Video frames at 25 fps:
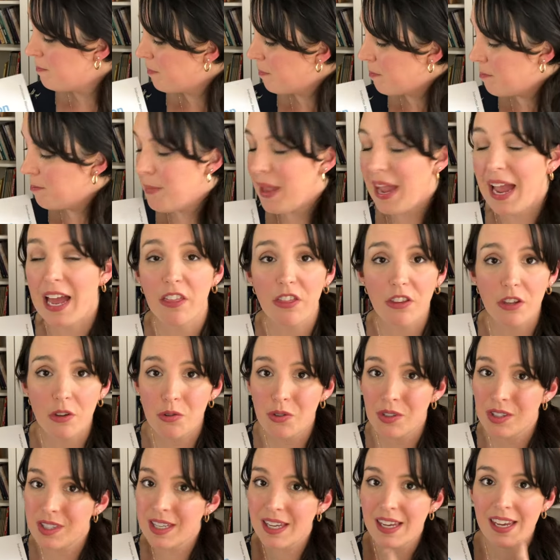
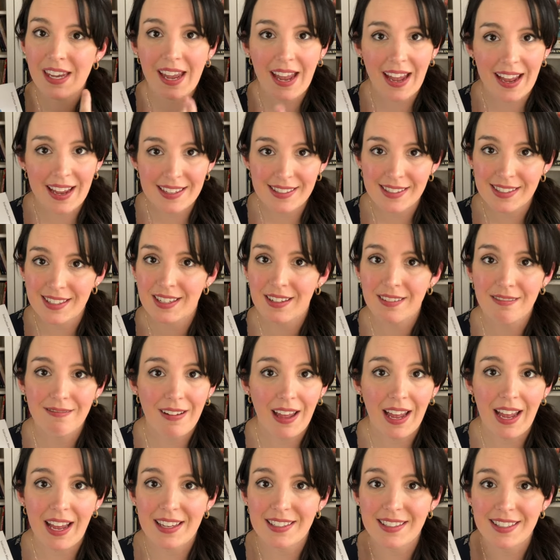Math-U-See as it
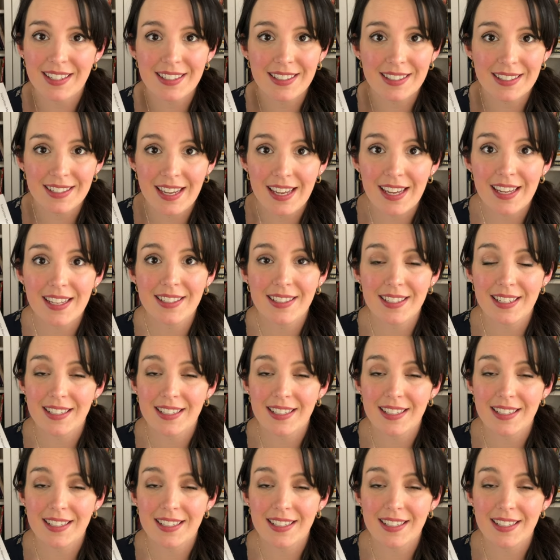as it says